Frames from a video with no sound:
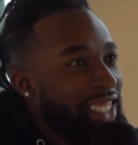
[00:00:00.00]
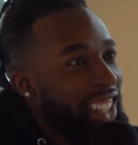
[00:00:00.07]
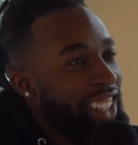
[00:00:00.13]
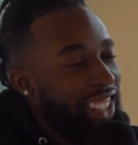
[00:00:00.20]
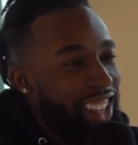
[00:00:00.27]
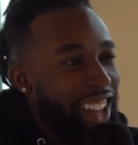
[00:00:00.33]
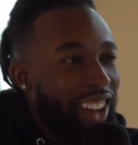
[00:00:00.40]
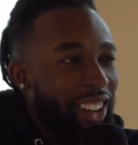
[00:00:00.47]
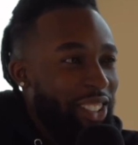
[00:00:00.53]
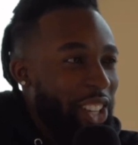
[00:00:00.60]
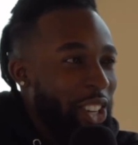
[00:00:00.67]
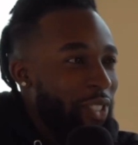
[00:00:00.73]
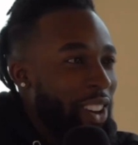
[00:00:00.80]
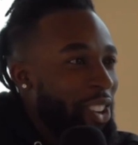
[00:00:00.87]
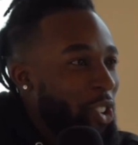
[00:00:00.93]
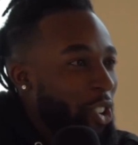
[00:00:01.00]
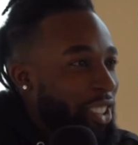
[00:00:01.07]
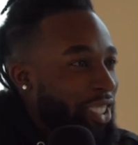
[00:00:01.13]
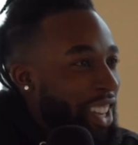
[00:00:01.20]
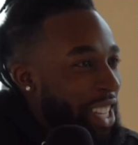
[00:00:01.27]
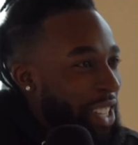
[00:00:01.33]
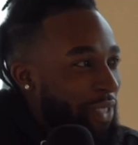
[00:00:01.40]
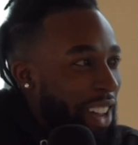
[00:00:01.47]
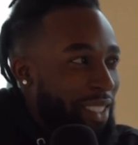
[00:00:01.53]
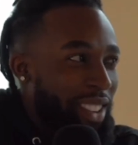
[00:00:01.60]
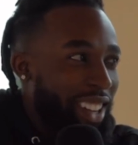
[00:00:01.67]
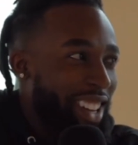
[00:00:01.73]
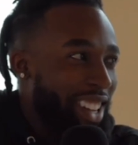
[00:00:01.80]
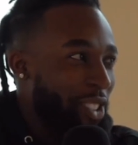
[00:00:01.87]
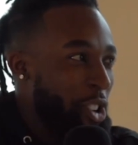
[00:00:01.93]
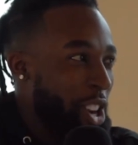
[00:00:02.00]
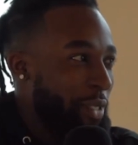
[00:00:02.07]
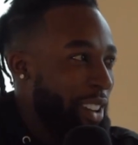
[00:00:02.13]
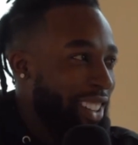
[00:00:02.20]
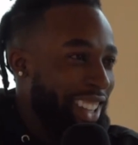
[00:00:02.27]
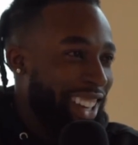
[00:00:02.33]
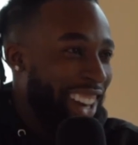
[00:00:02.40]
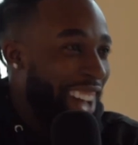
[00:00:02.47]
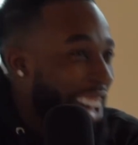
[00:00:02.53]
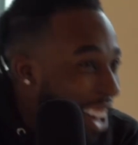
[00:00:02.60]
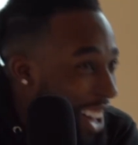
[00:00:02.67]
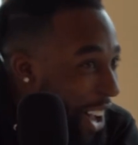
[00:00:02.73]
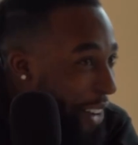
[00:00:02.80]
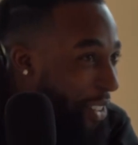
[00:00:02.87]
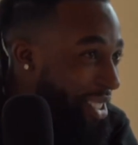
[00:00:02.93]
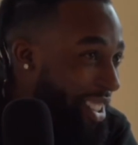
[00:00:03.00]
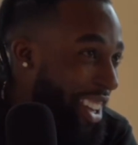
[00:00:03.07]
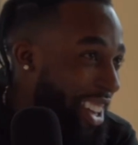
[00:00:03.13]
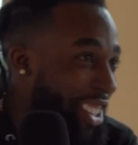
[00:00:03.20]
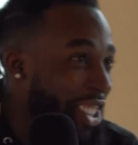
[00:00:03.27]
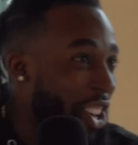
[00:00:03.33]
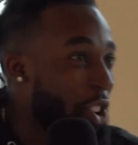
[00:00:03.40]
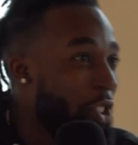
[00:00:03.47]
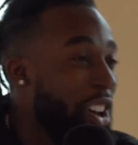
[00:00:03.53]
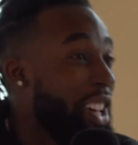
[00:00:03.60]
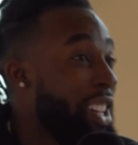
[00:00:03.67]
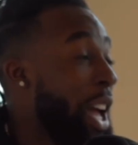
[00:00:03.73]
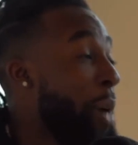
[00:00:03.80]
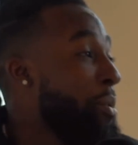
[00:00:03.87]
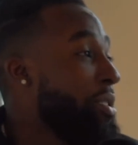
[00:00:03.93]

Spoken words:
I don't know, my organization might be kind of weird about that. I was like, you know what? And